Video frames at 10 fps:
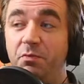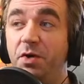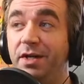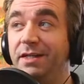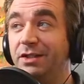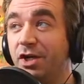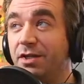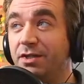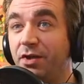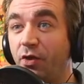but
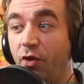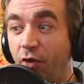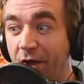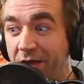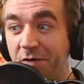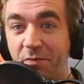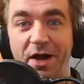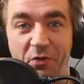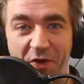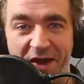just think
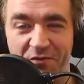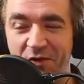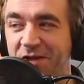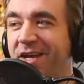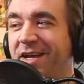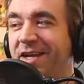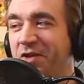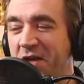about that for a second.